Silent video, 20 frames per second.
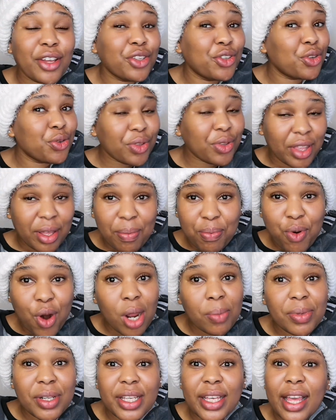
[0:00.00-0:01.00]
there are
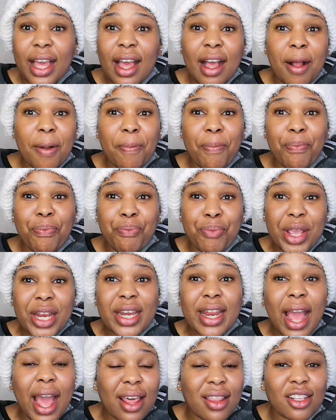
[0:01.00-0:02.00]
probably
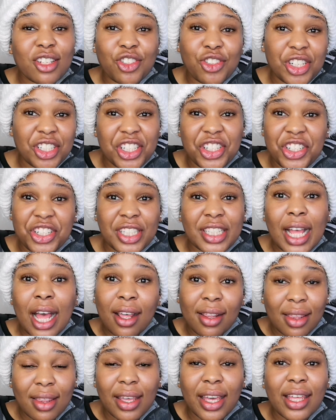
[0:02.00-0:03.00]
many other strategies
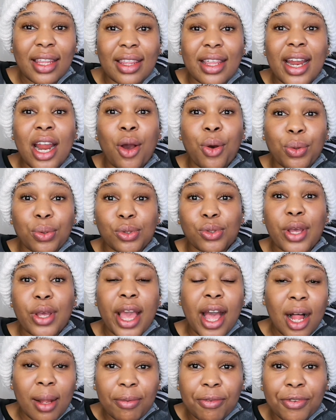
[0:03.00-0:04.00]
out there that are also
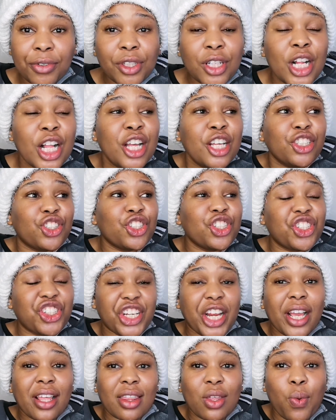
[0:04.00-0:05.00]
helpful. Just
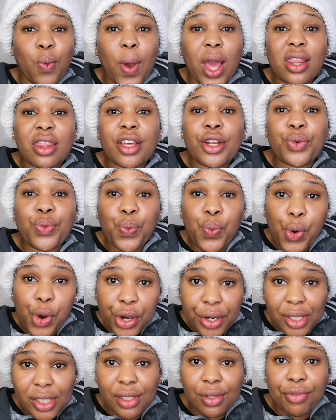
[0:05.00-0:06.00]
check the one that
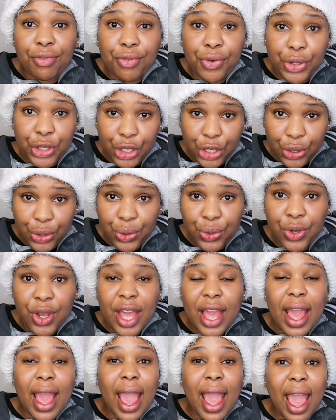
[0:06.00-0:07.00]
works for you
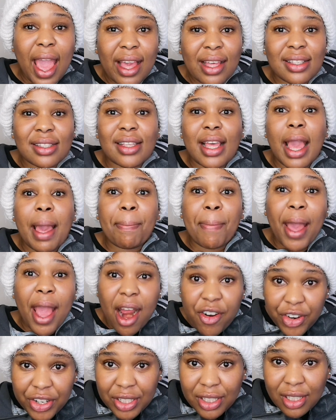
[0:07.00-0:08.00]
as a
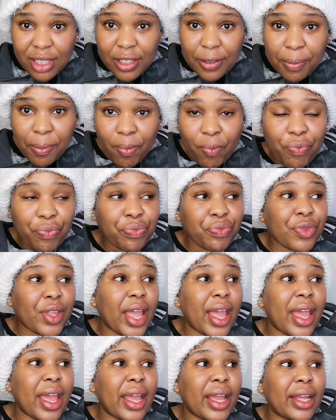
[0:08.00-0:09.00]
parent.
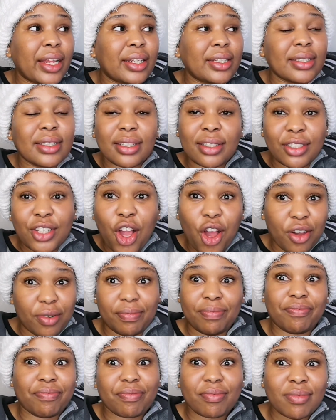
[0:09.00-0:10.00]
And
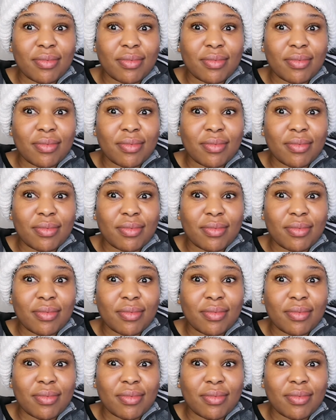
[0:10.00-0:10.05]
yeah,